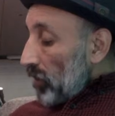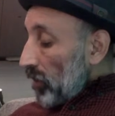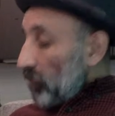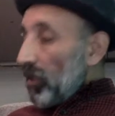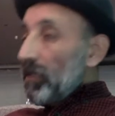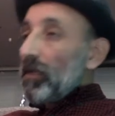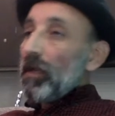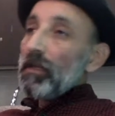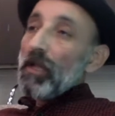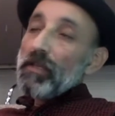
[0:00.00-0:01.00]
Although I
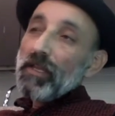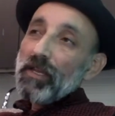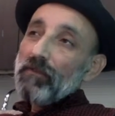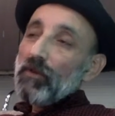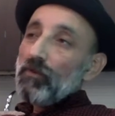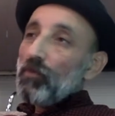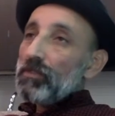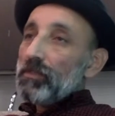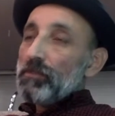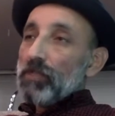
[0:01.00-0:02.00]
kind of
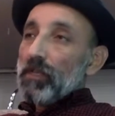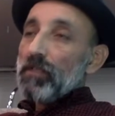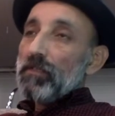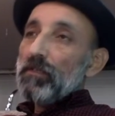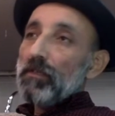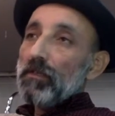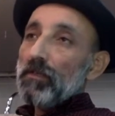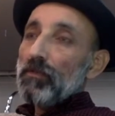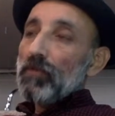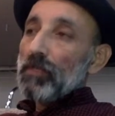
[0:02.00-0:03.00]
was upset,
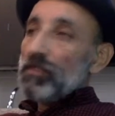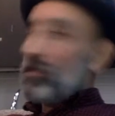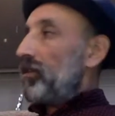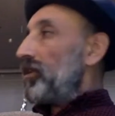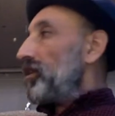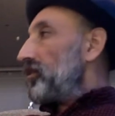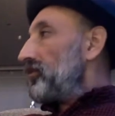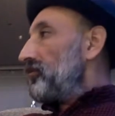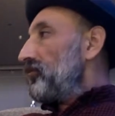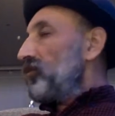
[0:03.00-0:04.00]
when I saw that
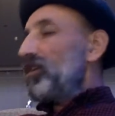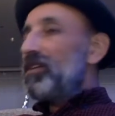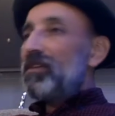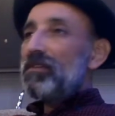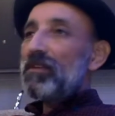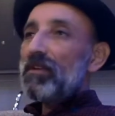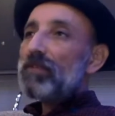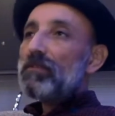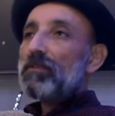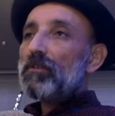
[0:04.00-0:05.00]
he did
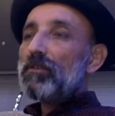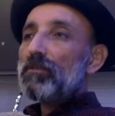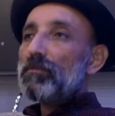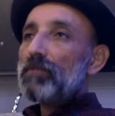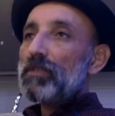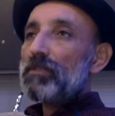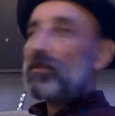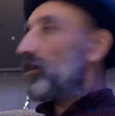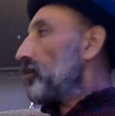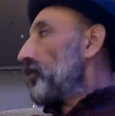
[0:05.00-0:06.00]
that, because the
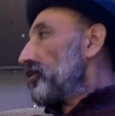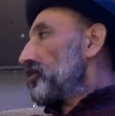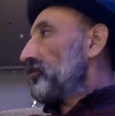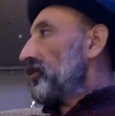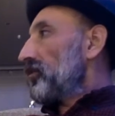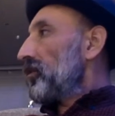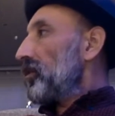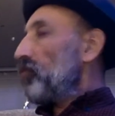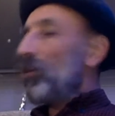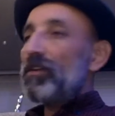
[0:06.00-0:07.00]
litter box is right
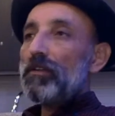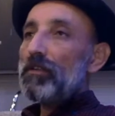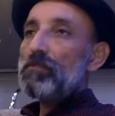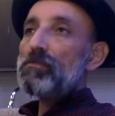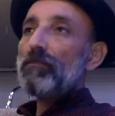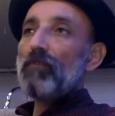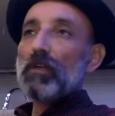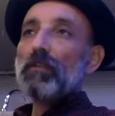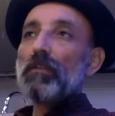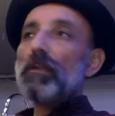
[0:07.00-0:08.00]
there. Why didn't he use the
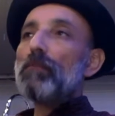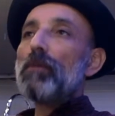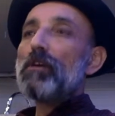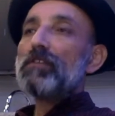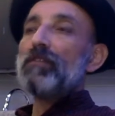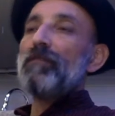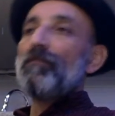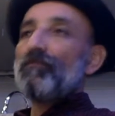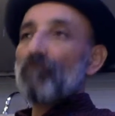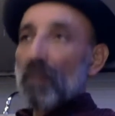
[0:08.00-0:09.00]
fucking litter box?
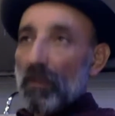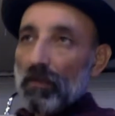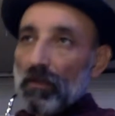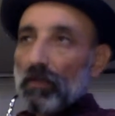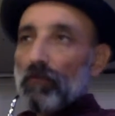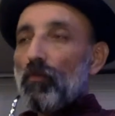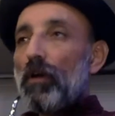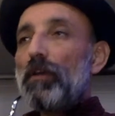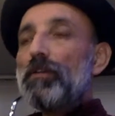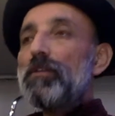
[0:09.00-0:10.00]
And
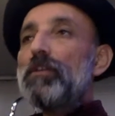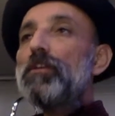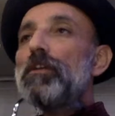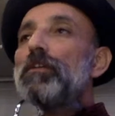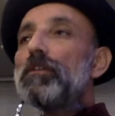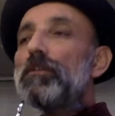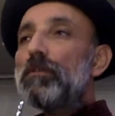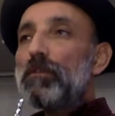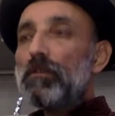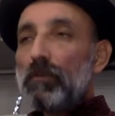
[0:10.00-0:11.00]
why did he,
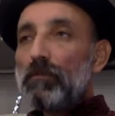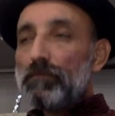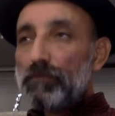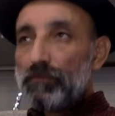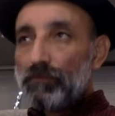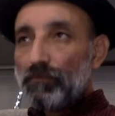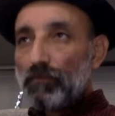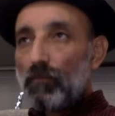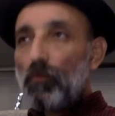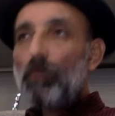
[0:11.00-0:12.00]

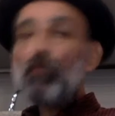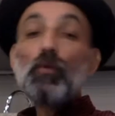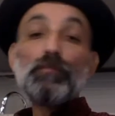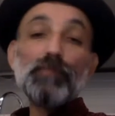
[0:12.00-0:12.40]
well, what?